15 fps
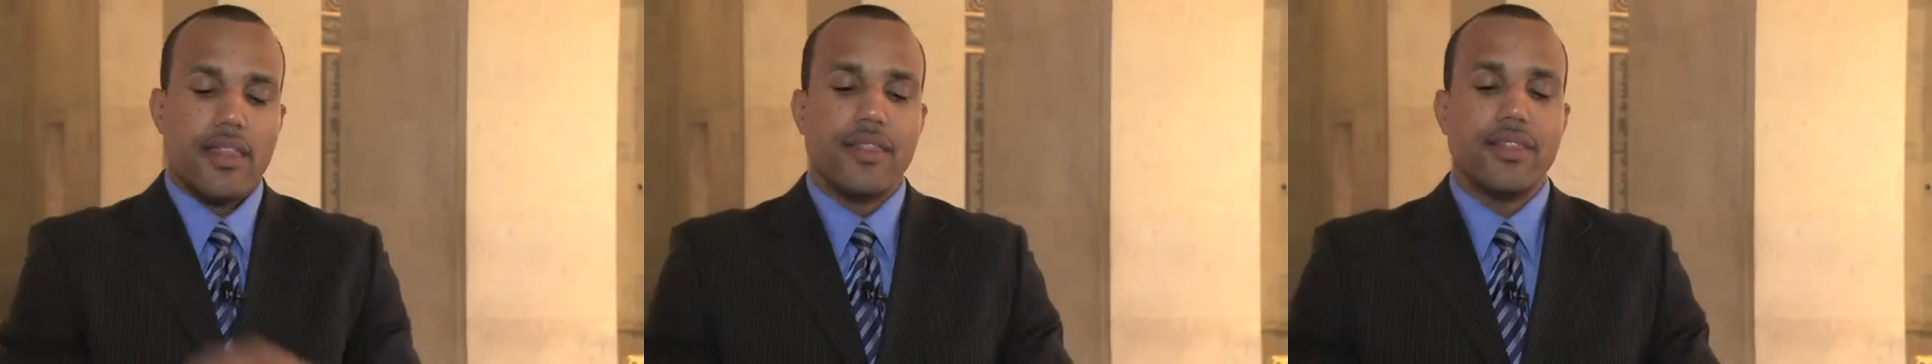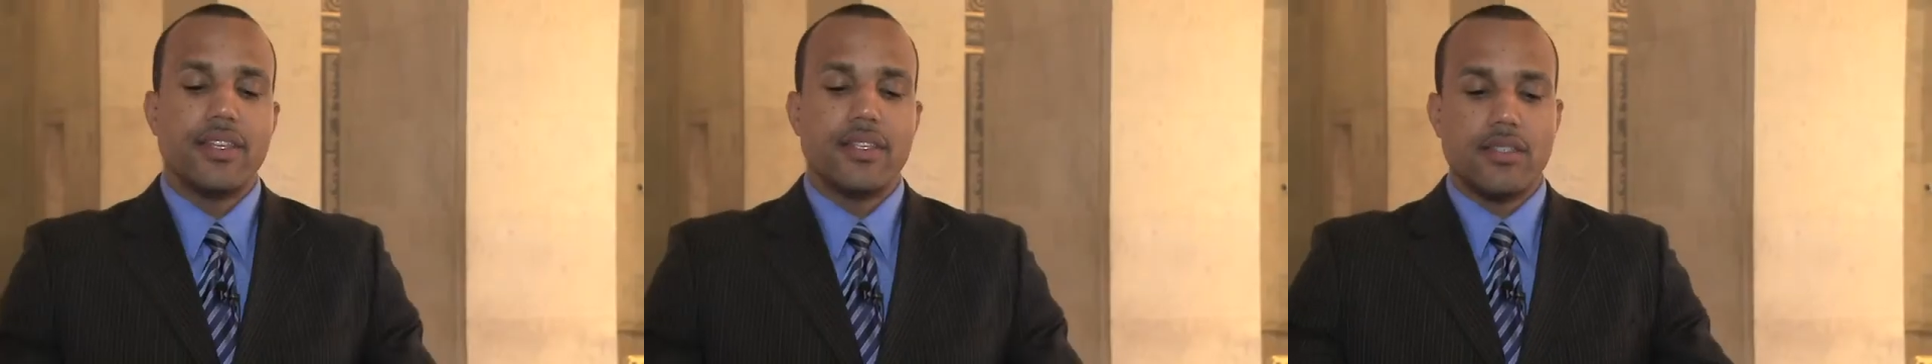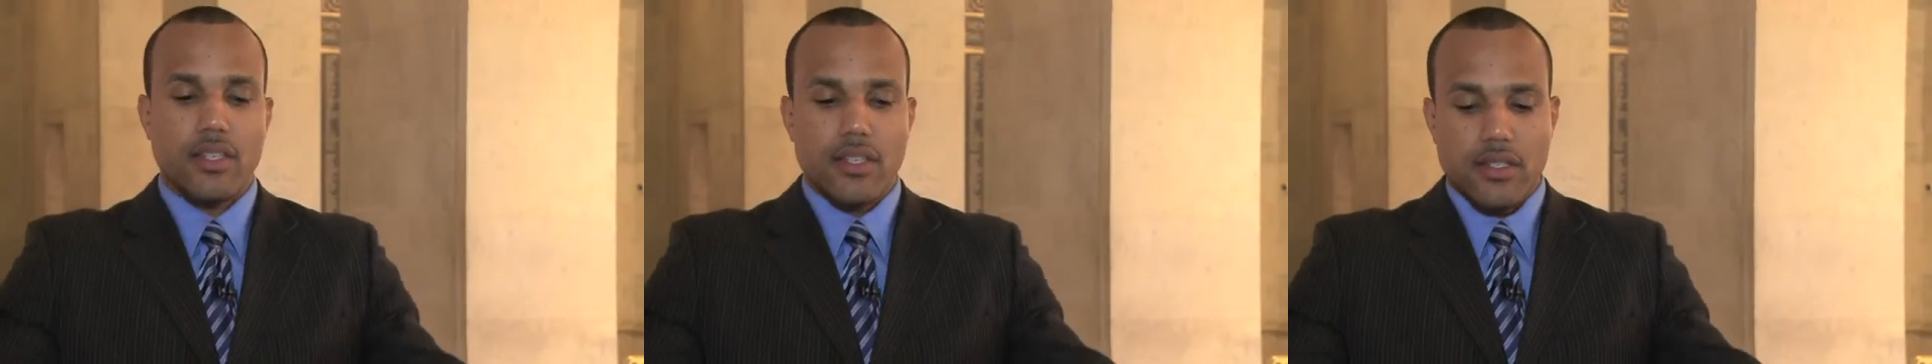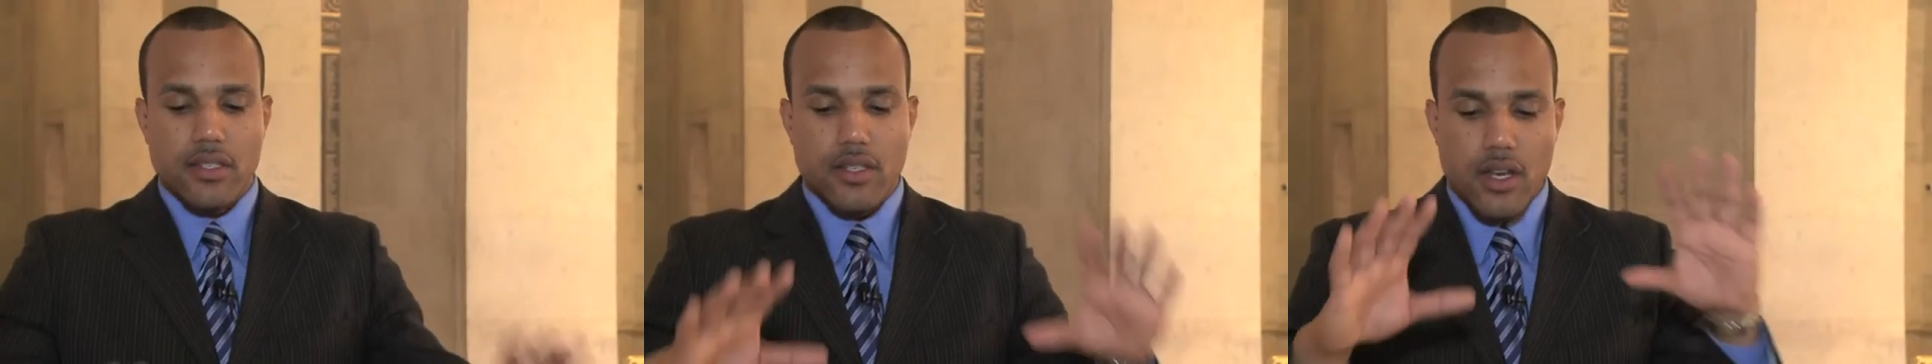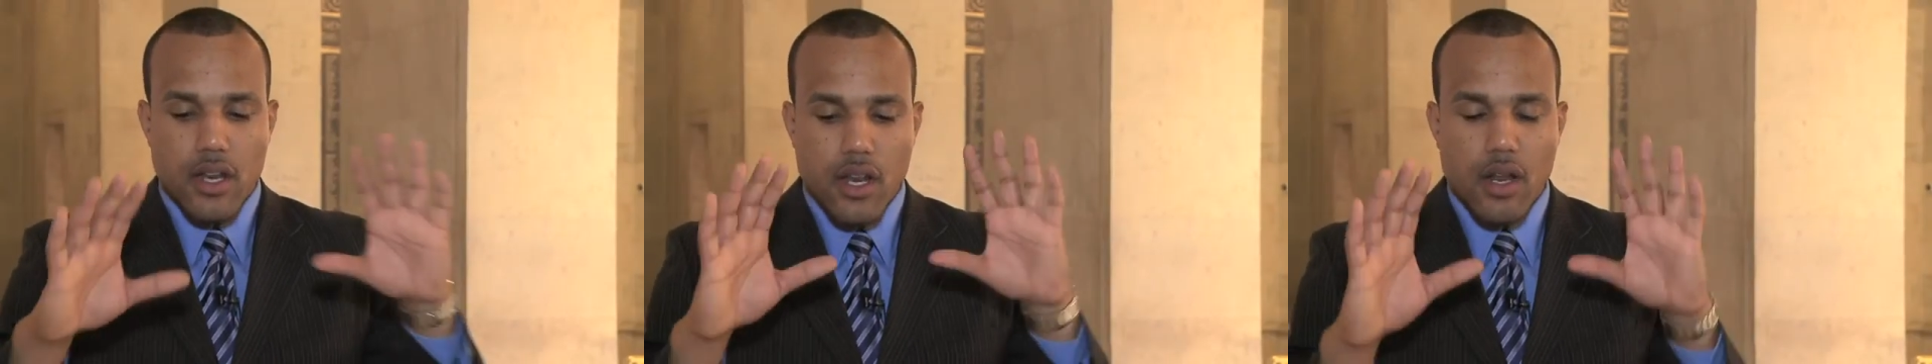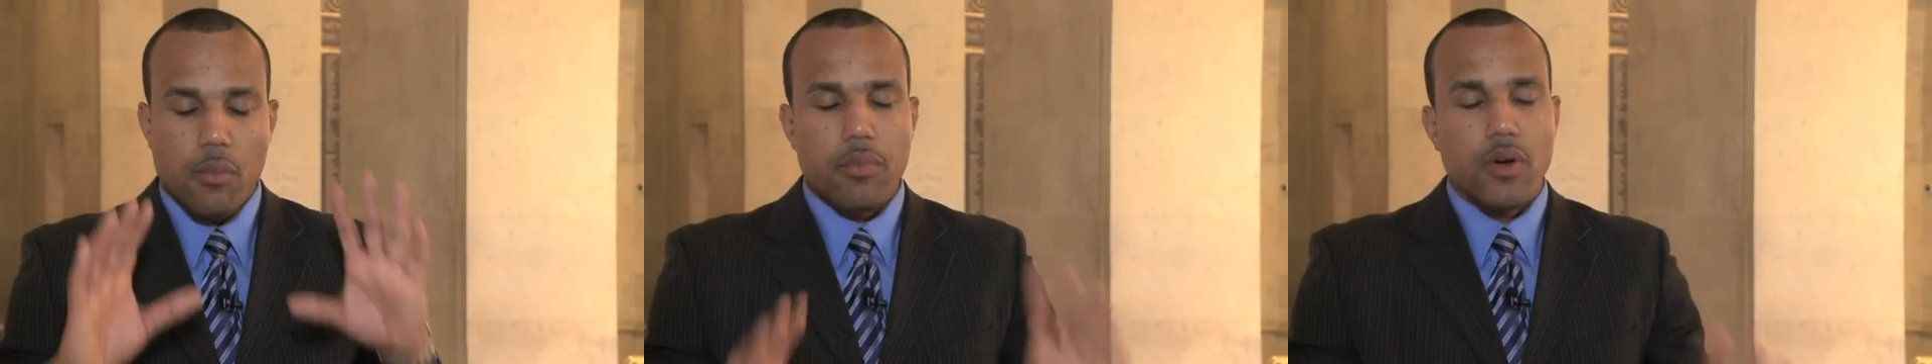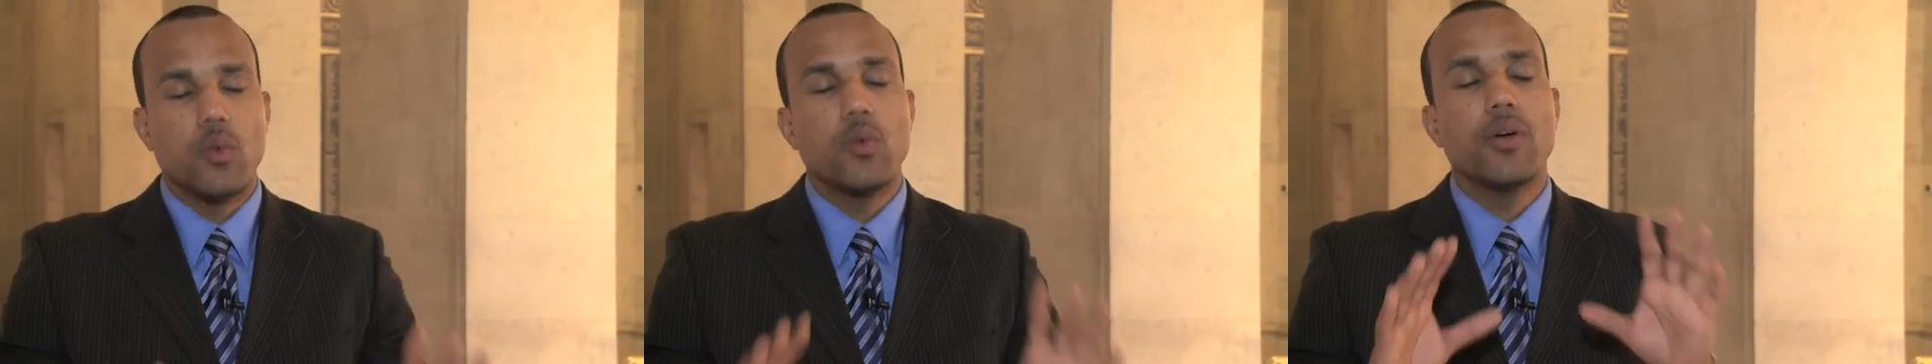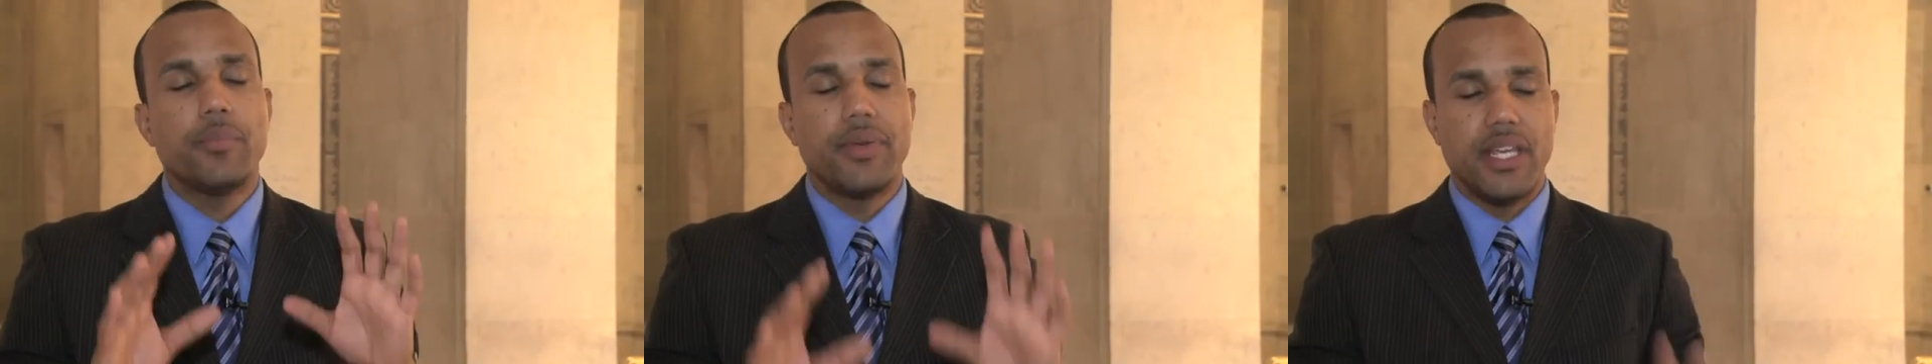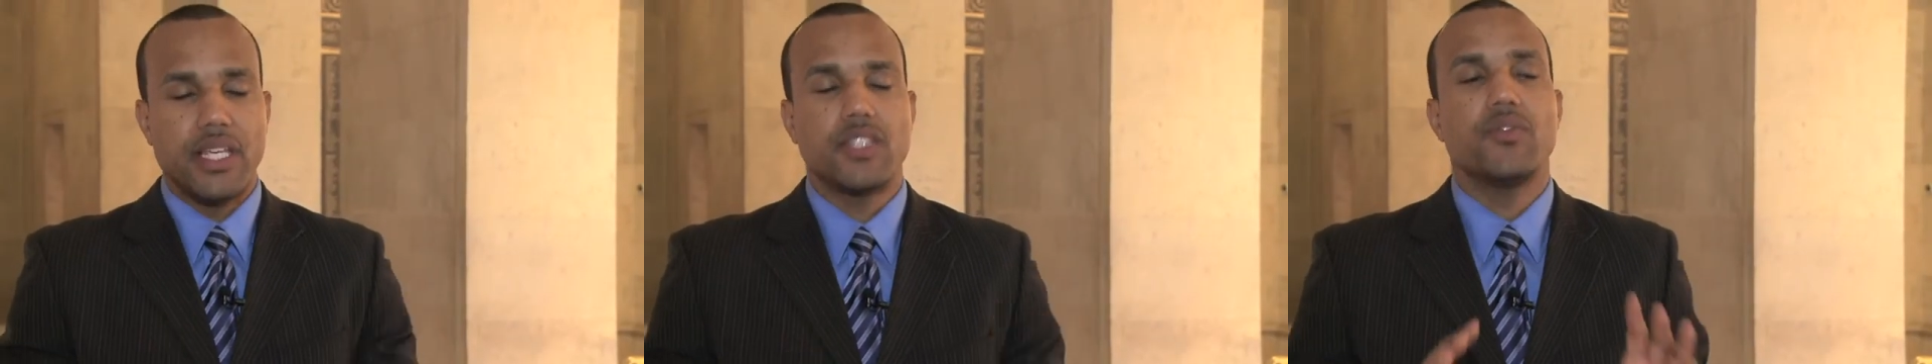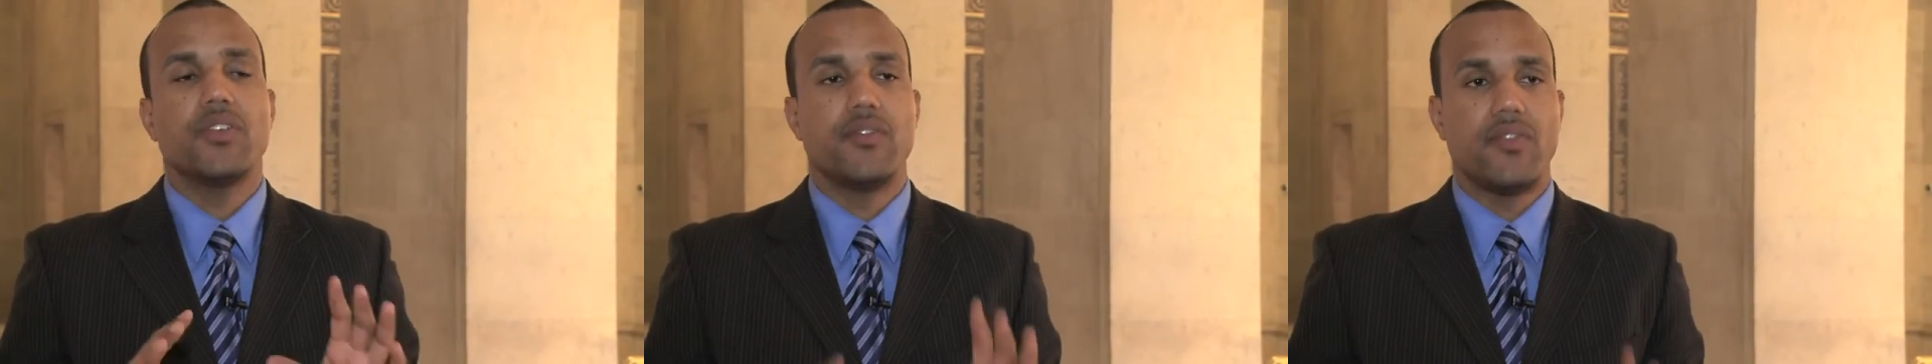This is the number one
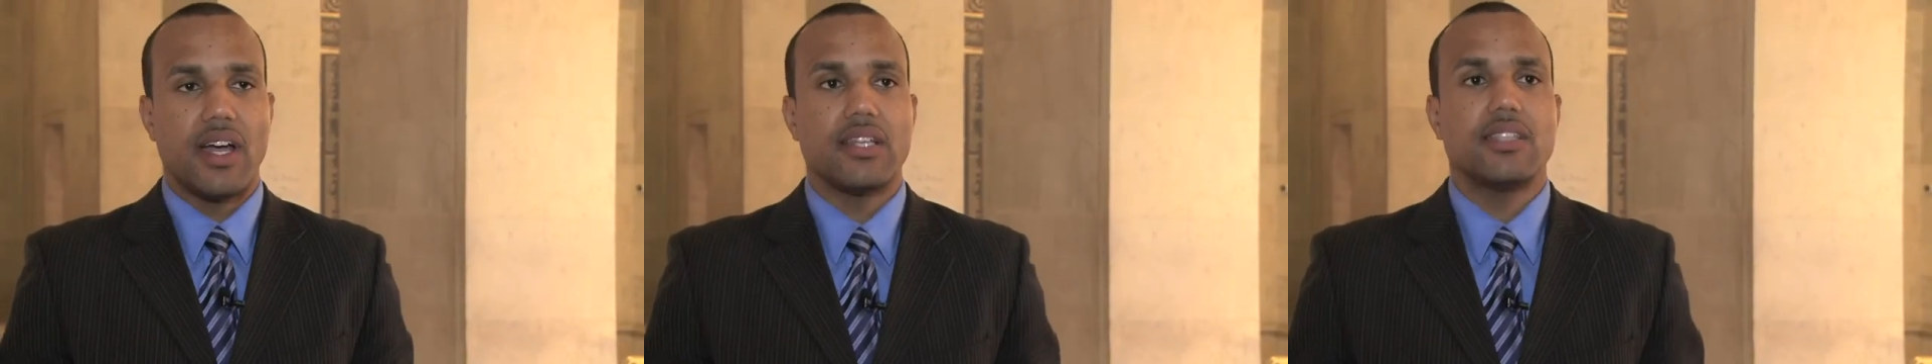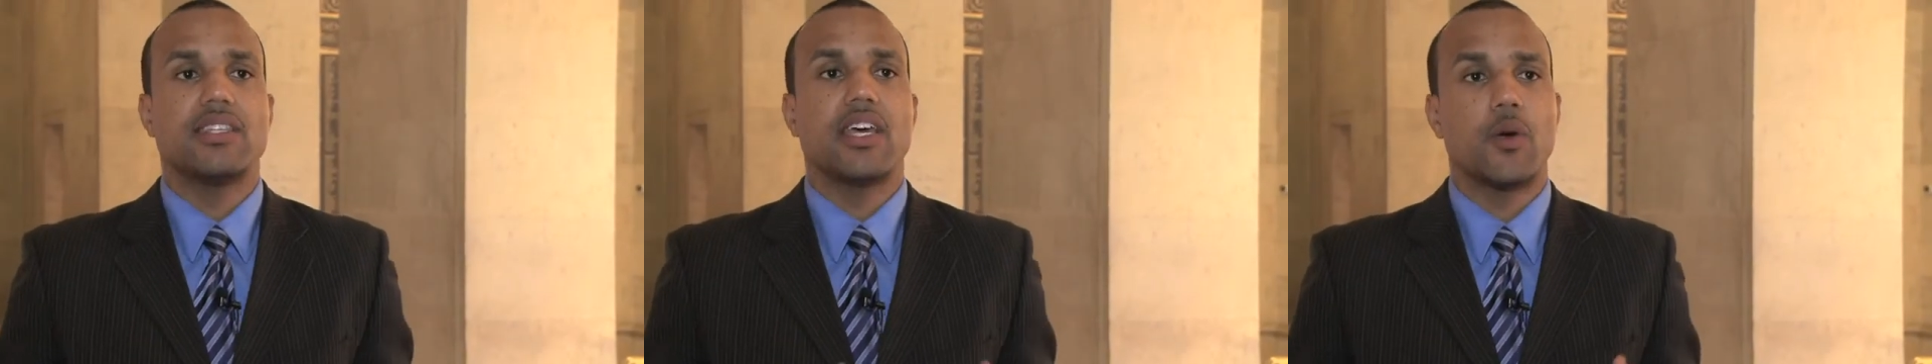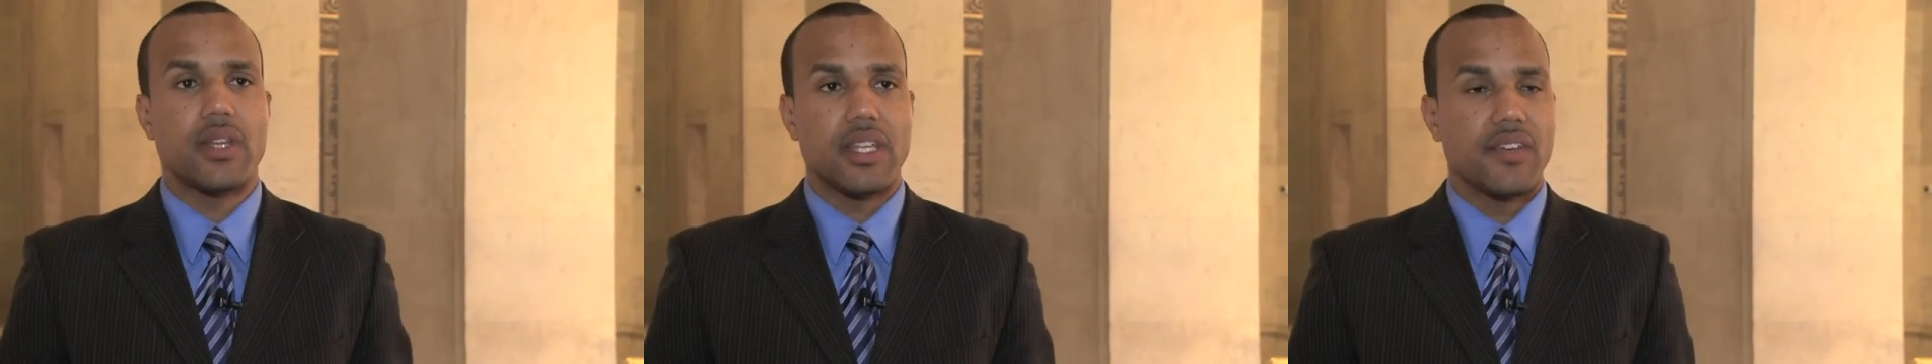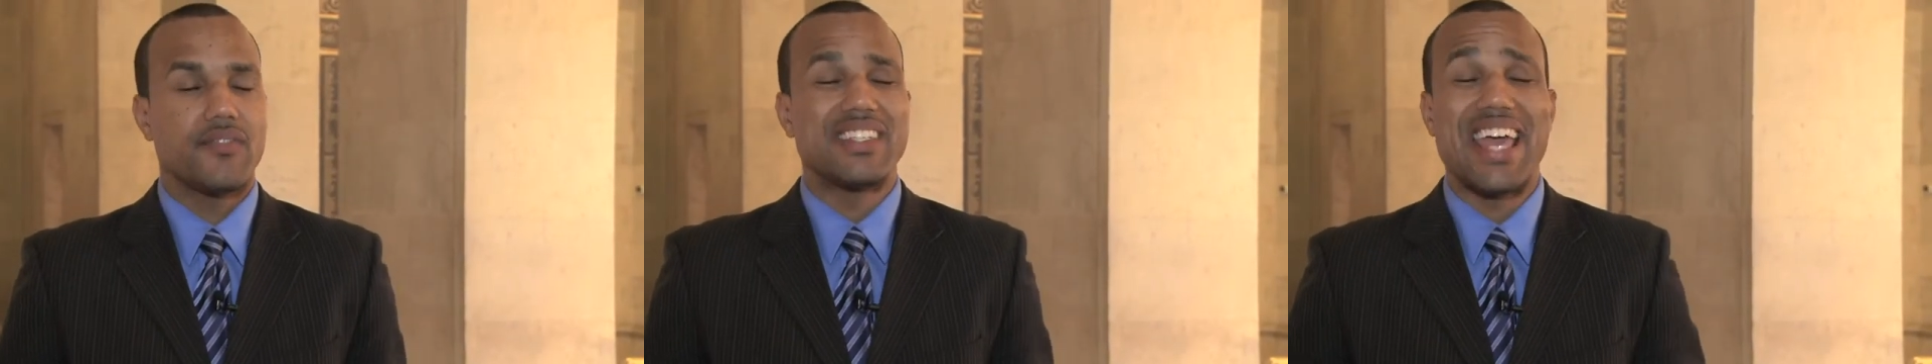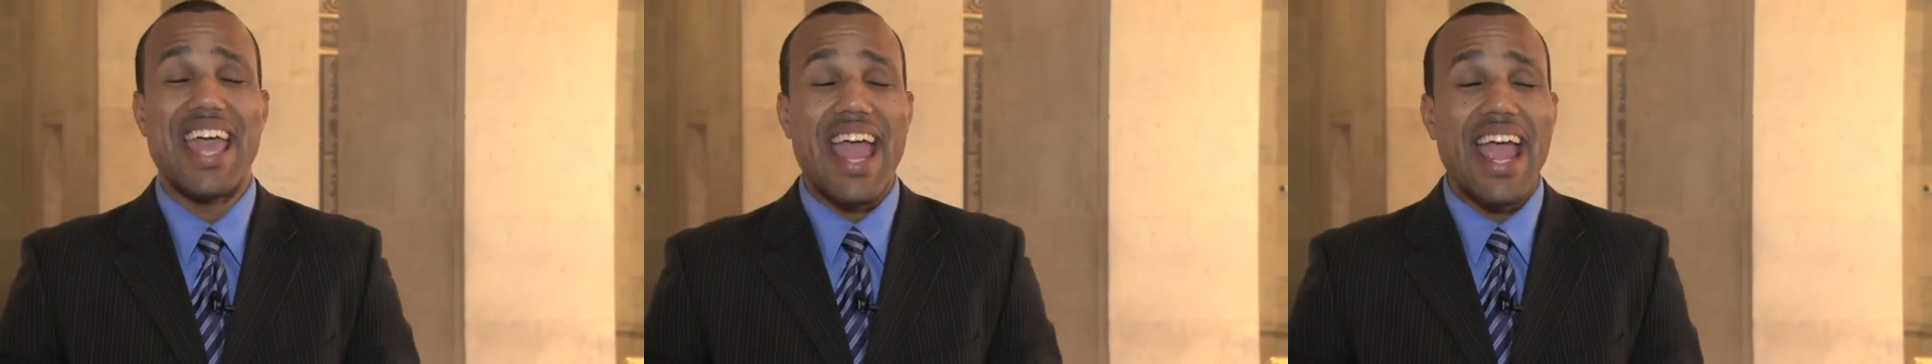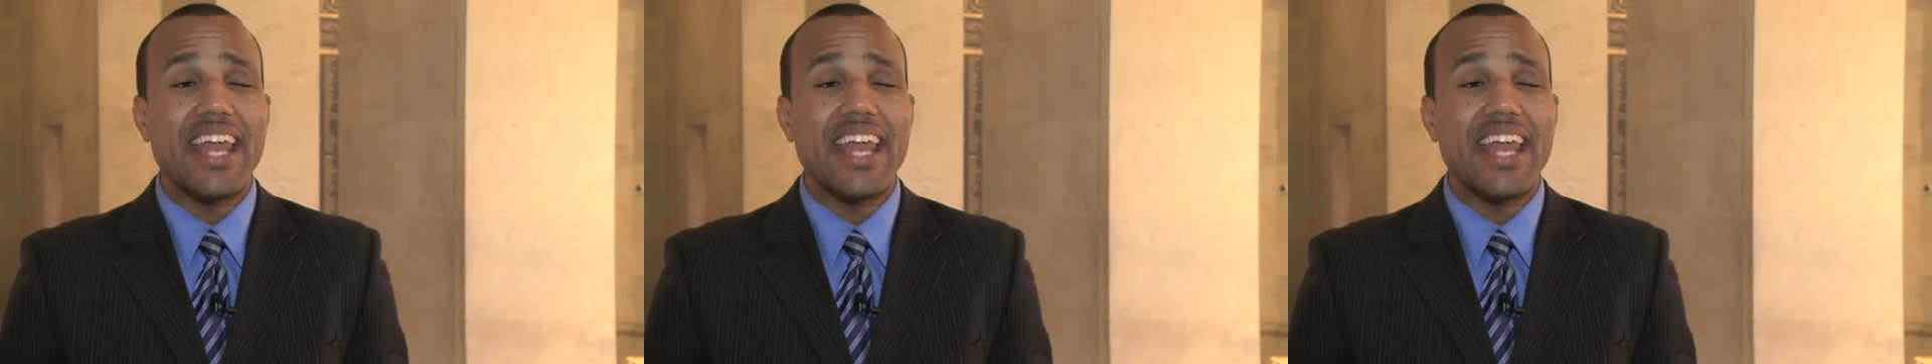piece of advice that I would give to